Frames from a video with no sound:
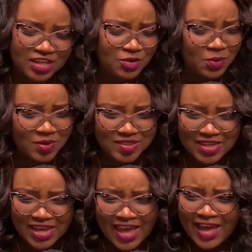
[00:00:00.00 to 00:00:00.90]
you know what,
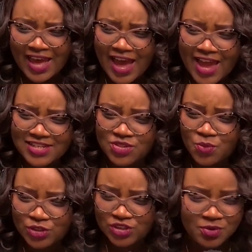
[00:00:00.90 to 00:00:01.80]
I just
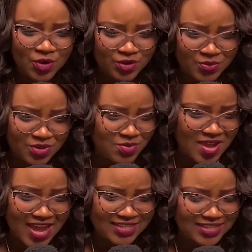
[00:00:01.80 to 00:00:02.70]
worship God with you guys.